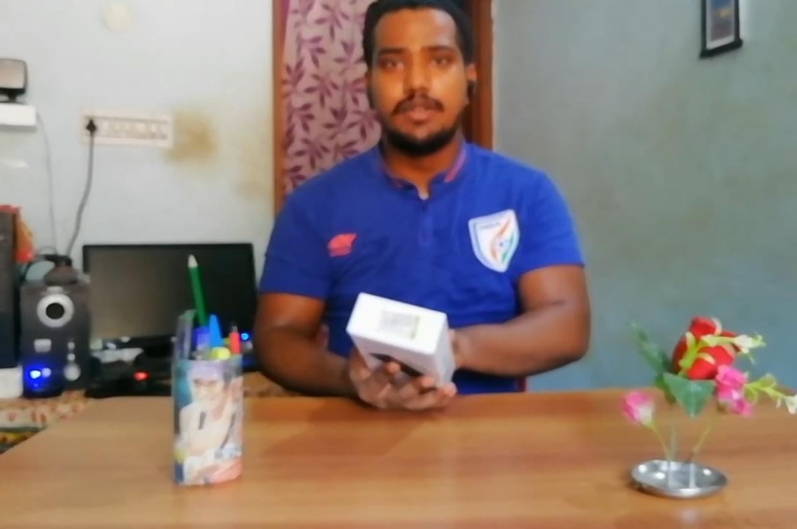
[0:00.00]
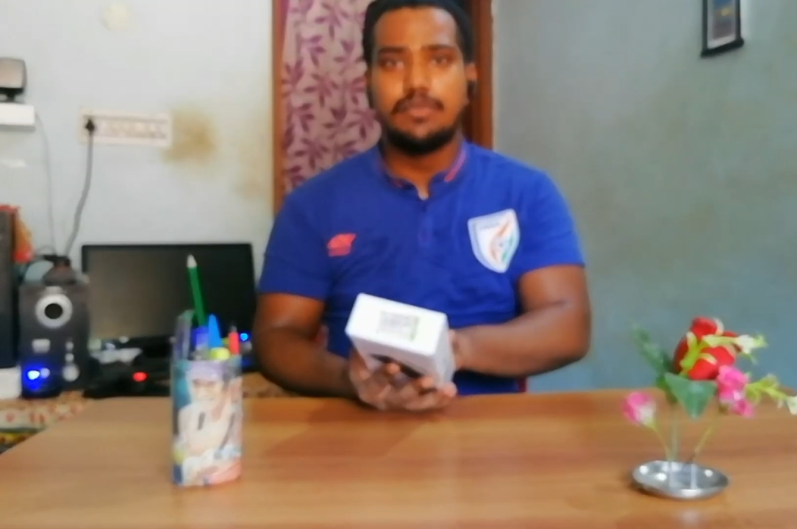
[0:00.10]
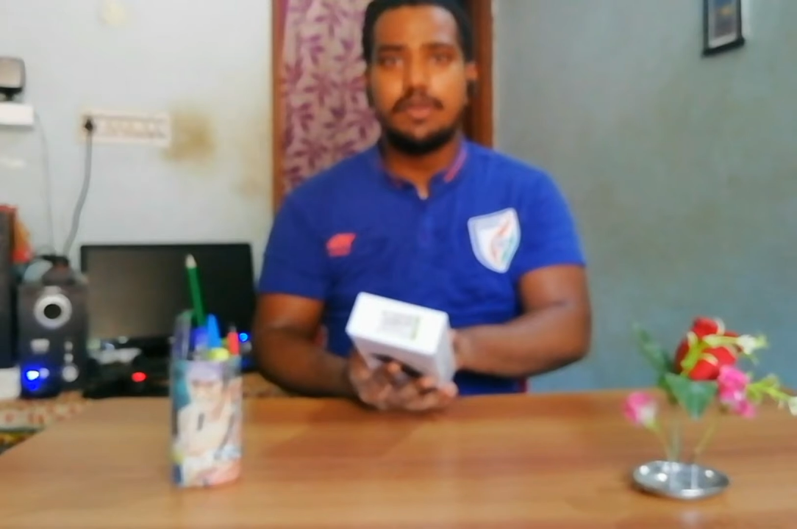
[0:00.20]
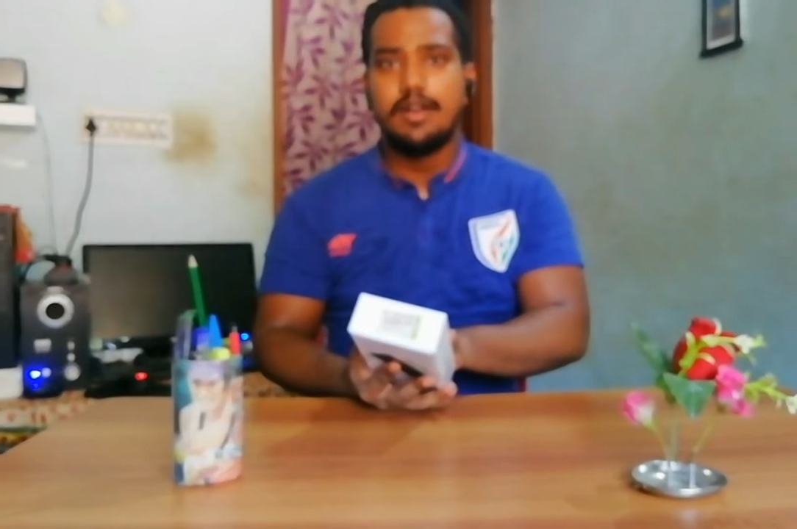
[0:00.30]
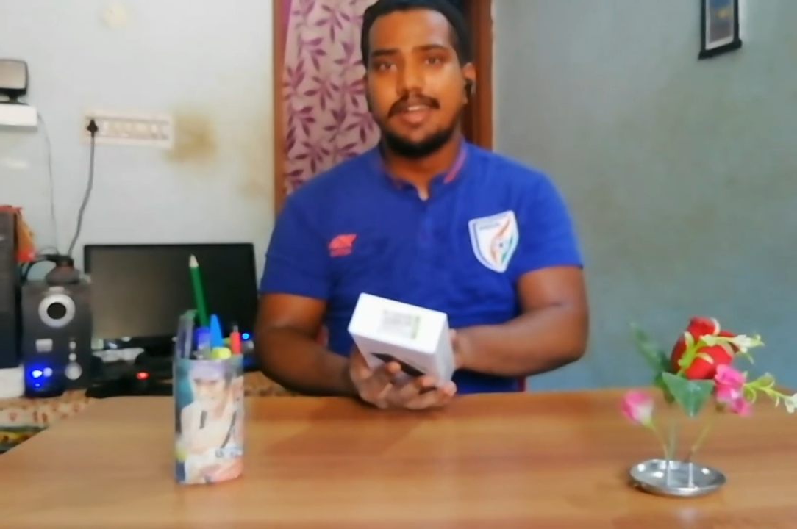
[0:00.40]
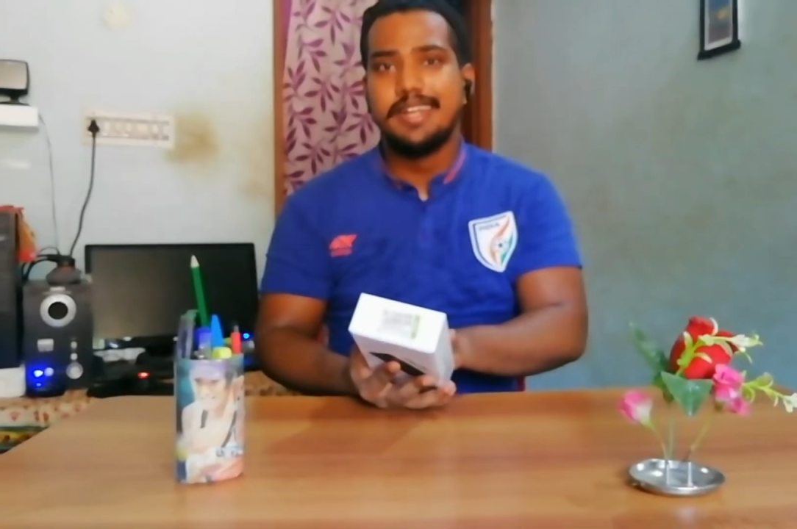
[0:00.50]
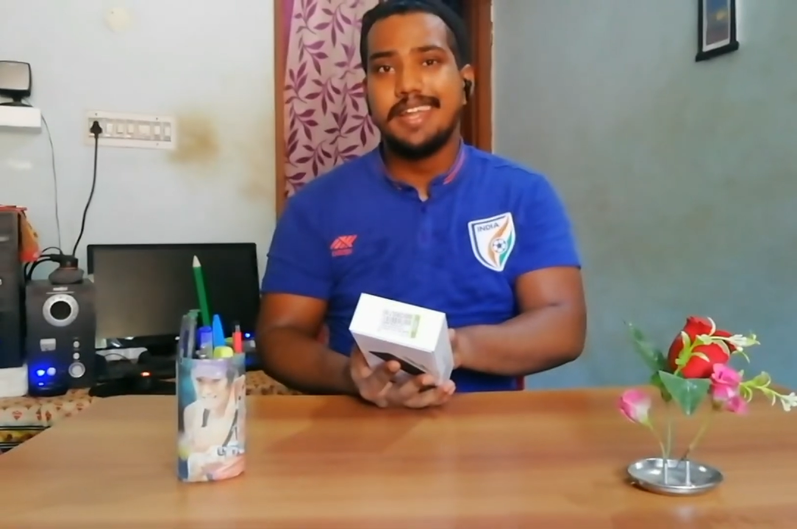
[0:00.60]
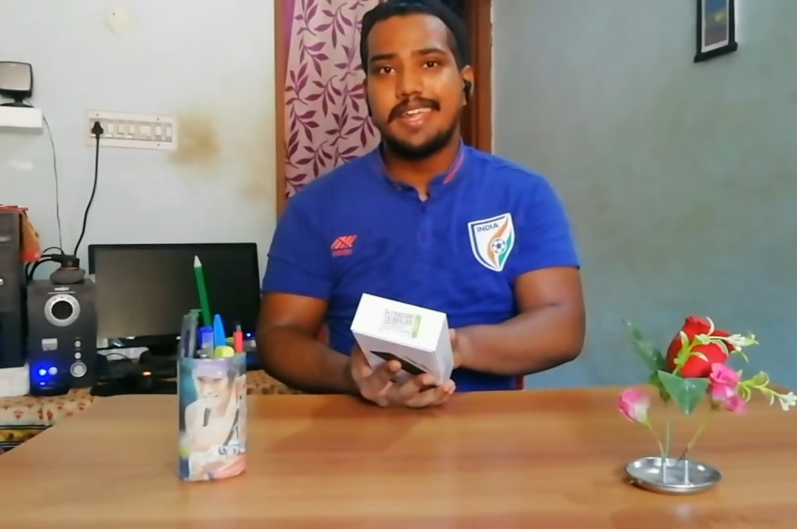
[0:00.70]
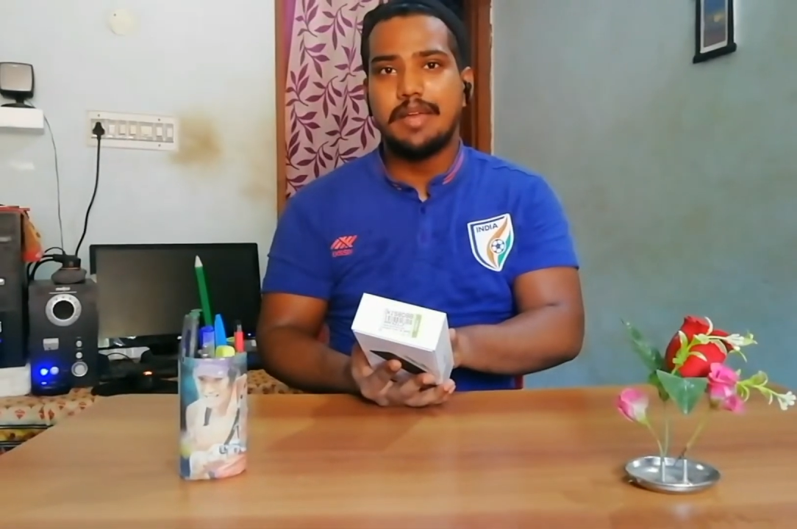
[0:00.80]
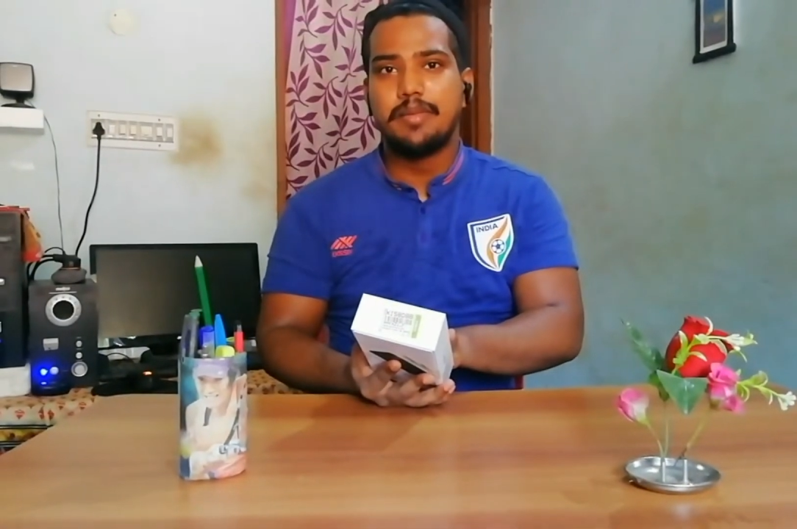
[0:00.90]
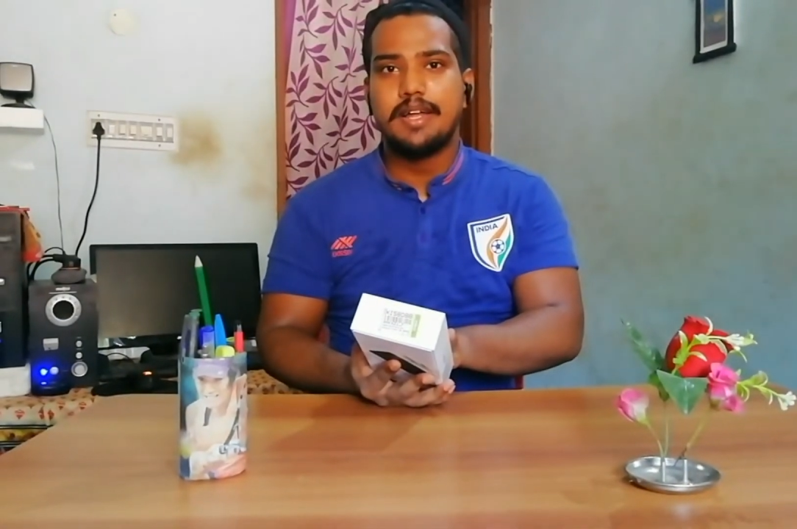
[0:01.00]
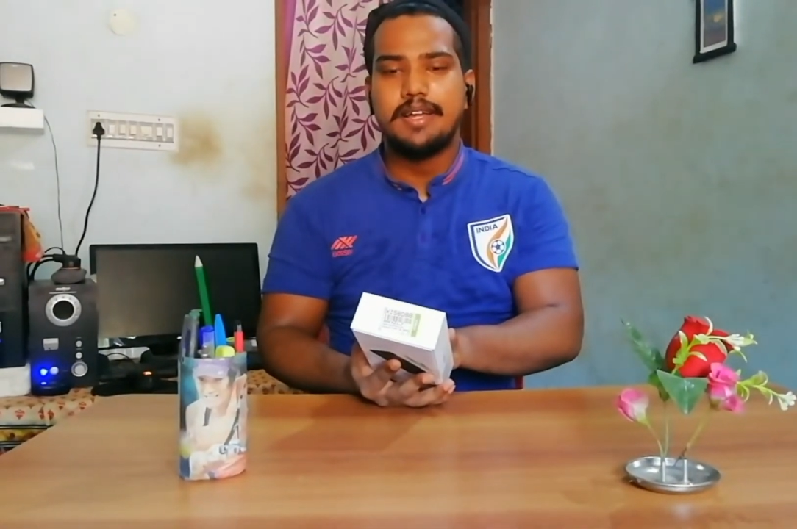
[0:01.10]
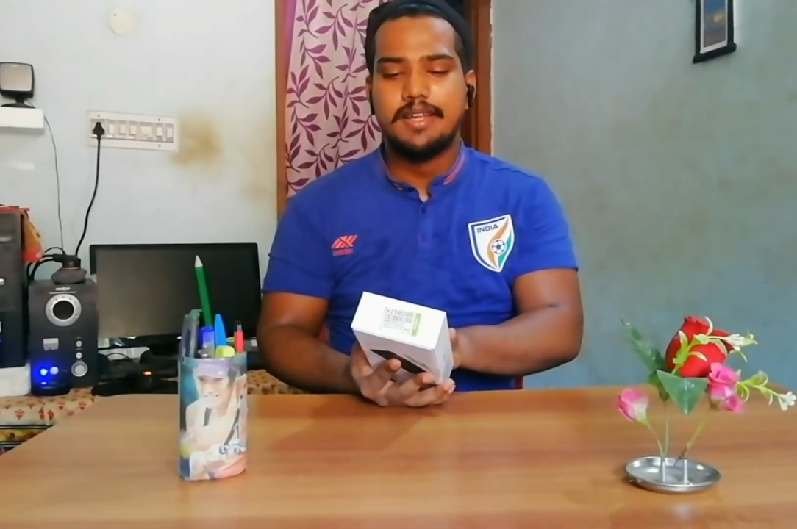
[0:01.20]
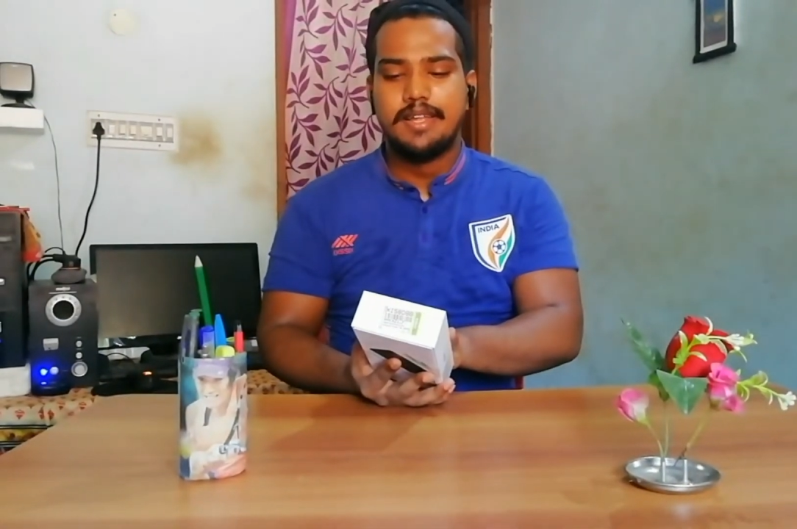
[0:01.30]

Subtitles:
of rear camera